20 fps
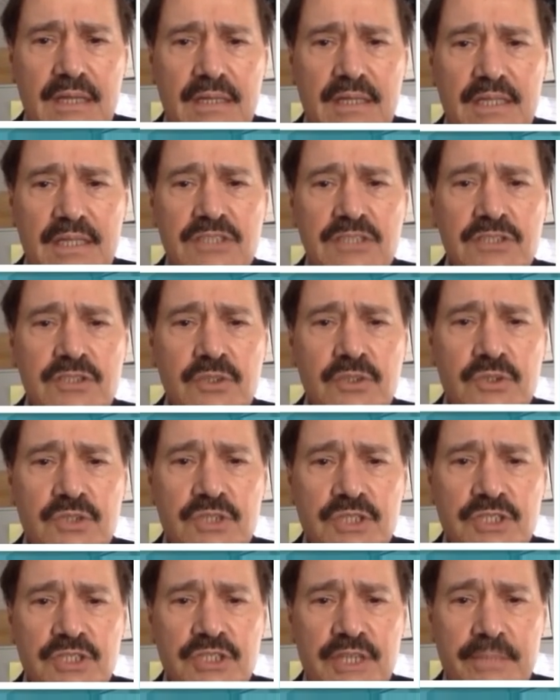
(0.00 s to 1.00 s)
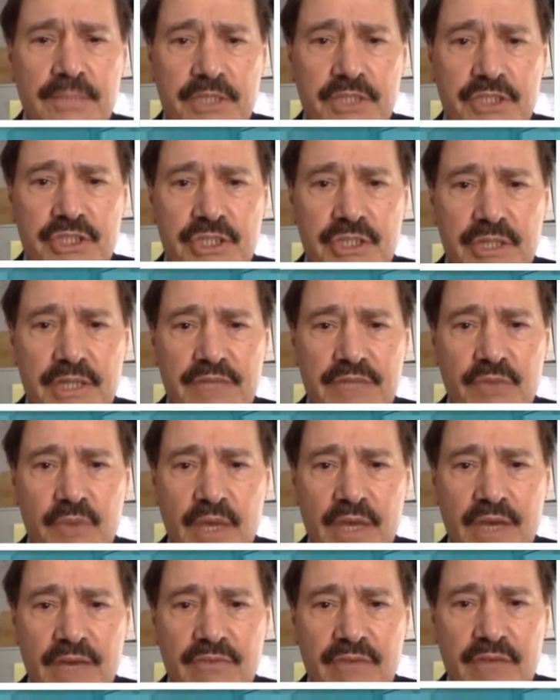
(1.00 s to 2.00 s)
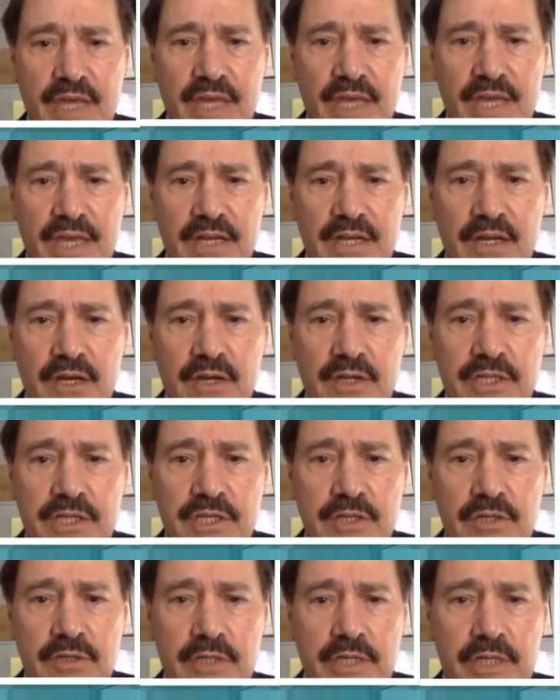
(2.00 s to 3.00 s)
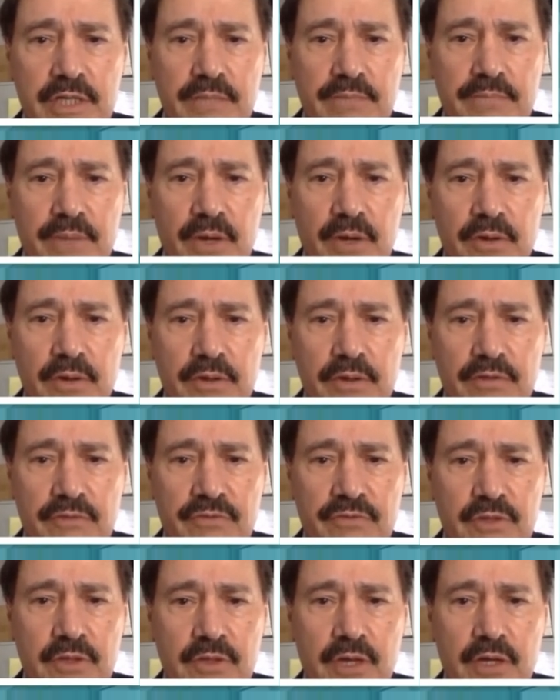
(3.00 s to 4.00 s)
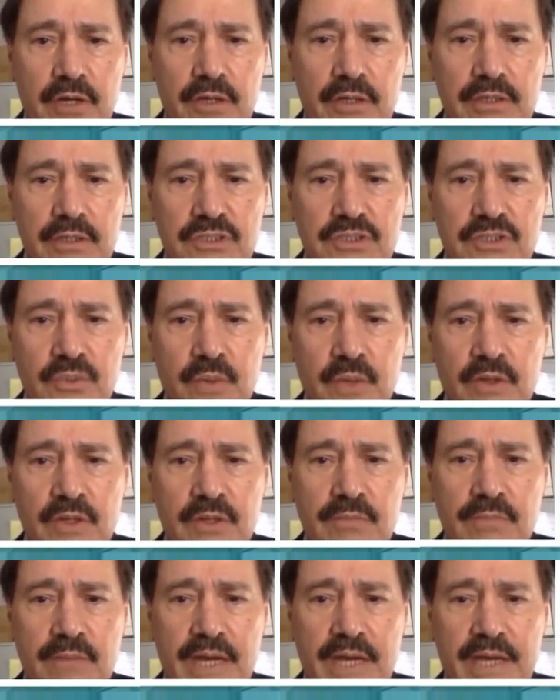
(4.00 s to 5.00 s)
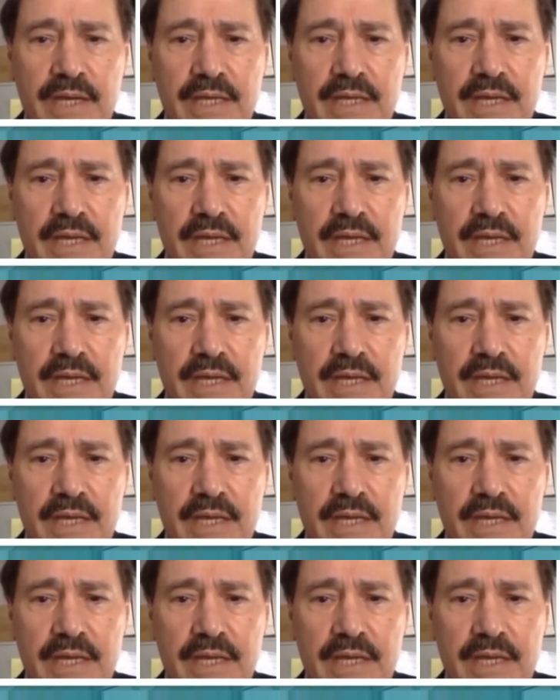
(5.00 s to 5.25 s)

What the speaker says: let's use this image. If you have an unyielding part of the lung surrounded by